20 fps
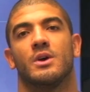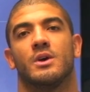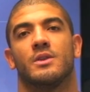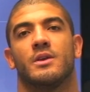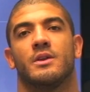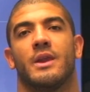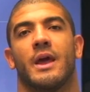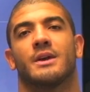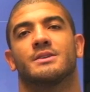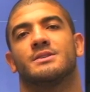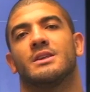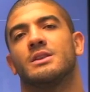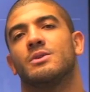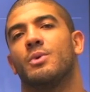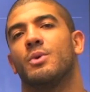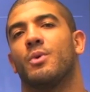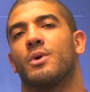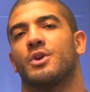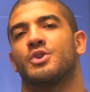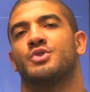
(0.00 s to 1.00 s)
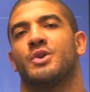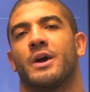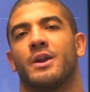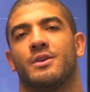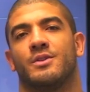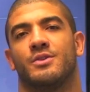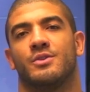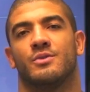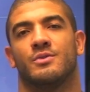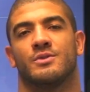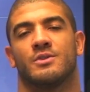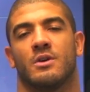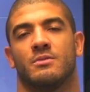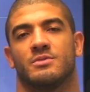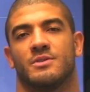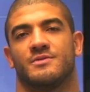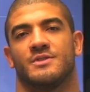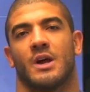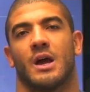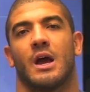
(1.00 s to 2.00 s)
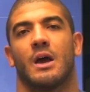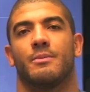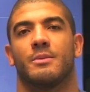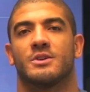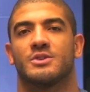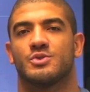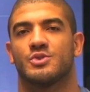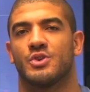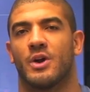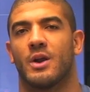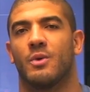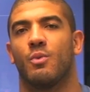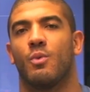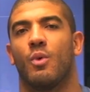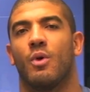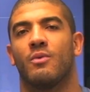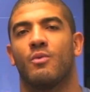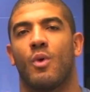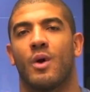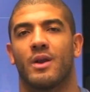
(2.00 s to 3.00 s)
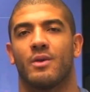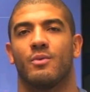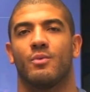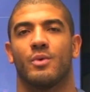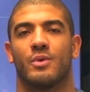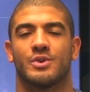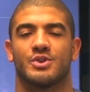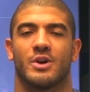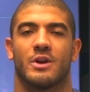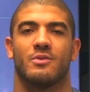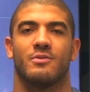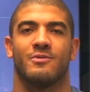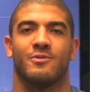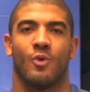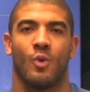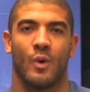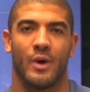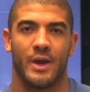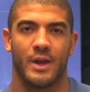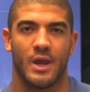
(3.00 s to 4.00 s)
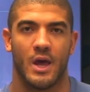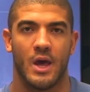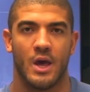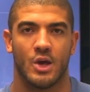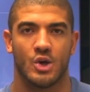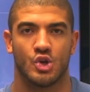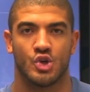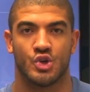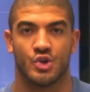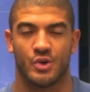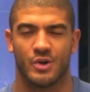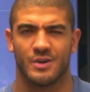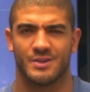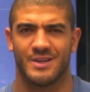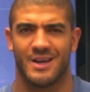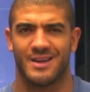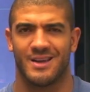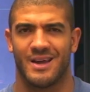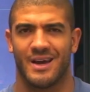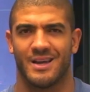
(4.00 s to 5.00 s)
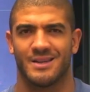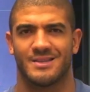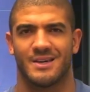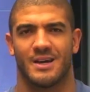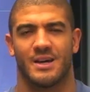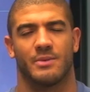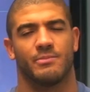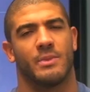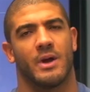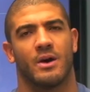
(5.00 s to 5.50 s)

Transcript: The next thing that we want to try to do in terms of timing is want to try to avoid sugars at nighttime.